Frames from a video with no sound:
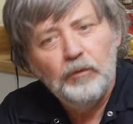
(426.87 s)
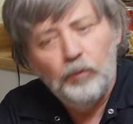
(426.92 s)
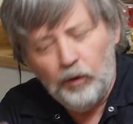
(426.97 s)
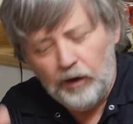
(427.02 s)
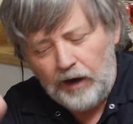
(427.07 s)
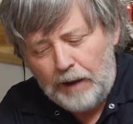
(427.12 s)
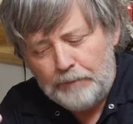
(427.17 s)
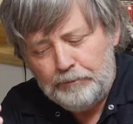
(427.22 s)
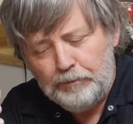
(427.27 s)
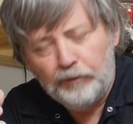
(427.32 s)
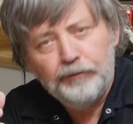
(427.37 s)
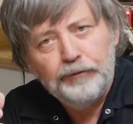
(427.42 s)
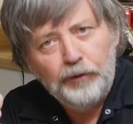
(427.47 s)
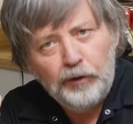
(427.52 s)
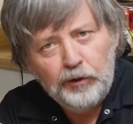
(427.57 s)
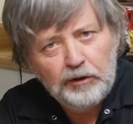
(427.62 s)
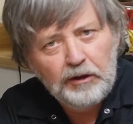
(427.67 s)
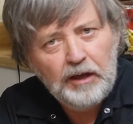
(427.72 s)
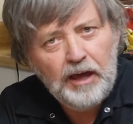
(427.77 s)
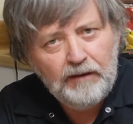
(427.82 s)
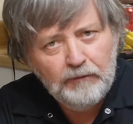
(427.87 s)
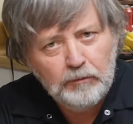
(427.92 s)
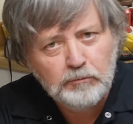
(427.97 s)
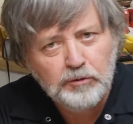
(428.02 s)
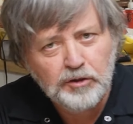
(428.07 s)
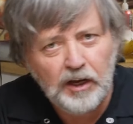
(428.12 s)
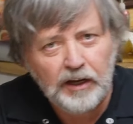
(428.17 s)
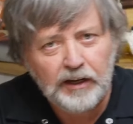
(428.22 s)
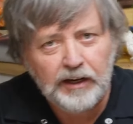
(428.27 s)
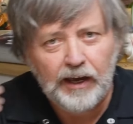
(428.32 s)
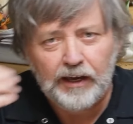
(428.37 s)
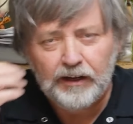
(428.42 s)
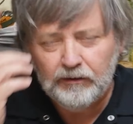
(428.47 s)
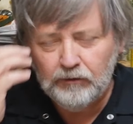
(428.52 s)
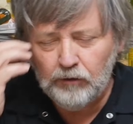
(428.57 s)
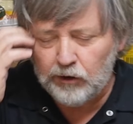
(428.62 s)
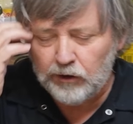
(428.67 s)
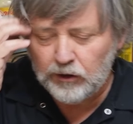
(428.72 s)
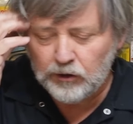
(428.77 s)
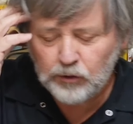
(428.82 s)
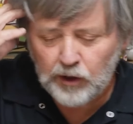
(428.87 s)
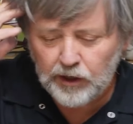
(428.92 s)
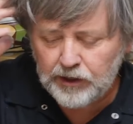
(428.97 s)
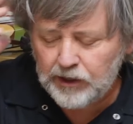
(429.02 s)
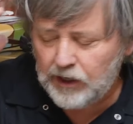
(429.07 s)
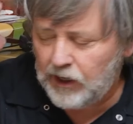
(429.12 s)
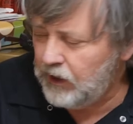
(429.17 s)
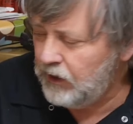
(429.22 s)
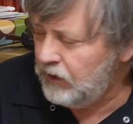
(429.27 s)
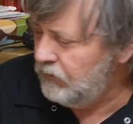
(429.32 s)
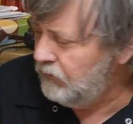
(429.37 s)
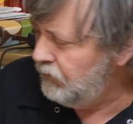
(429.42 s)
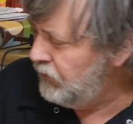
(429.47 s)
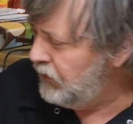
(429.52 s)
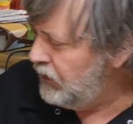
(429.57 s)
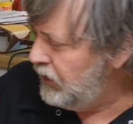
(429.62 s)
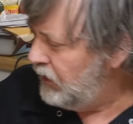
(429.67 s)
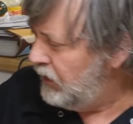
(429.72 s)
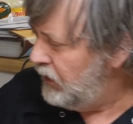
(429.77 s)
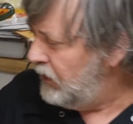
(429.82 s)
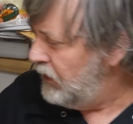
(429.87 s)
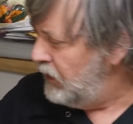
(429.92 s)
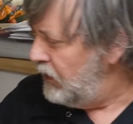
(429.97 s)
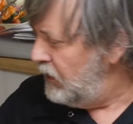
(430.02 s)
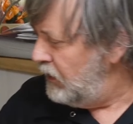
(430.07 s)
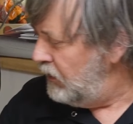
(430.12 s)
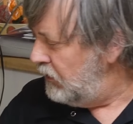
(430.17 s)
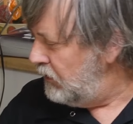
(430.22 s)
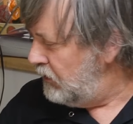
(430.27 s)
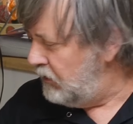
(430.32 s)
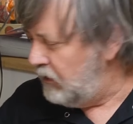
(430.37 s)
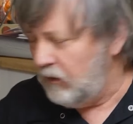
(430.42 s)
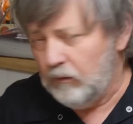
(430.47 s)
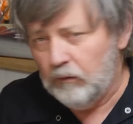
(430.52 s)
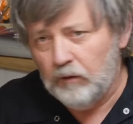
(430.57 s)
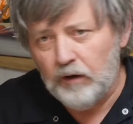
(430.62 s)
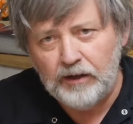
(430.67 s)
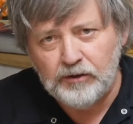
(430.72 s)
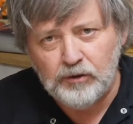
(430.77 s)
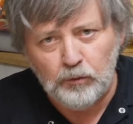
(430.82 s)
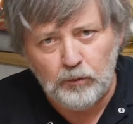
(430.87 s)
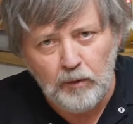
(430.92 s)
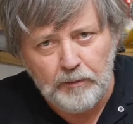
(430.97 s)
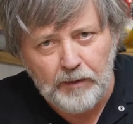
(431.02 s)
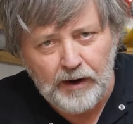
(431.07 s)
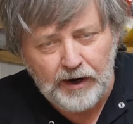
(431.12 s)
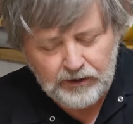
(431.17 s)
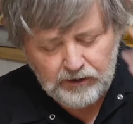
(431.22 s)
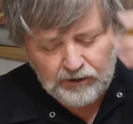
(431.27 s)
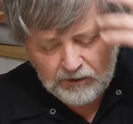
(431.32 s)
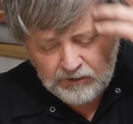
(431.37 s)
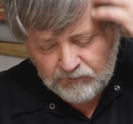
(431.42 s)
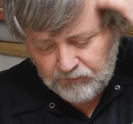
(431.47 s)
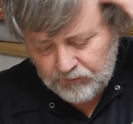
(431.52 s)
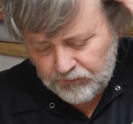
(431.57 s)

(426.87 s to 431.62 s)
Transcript: what I prefer to have them set at on a dreadnought. So as a reminder.